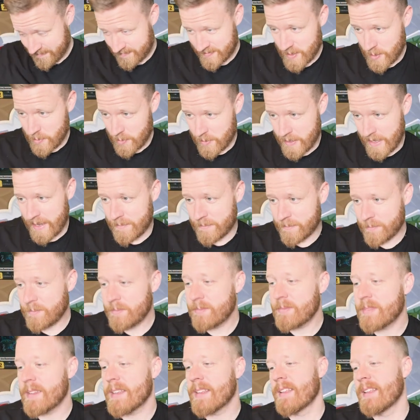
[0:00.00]
Okay.
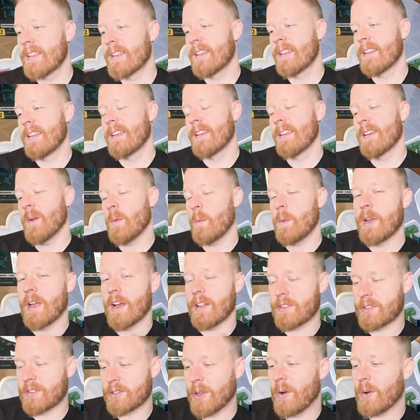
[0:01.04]
We
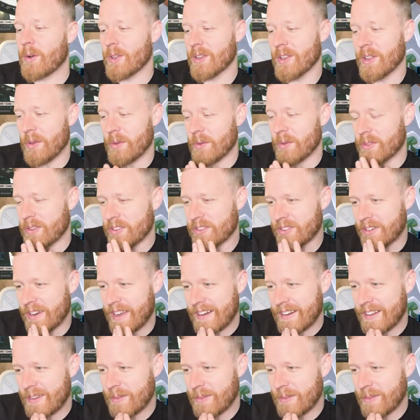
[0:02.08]
got so close. Is there any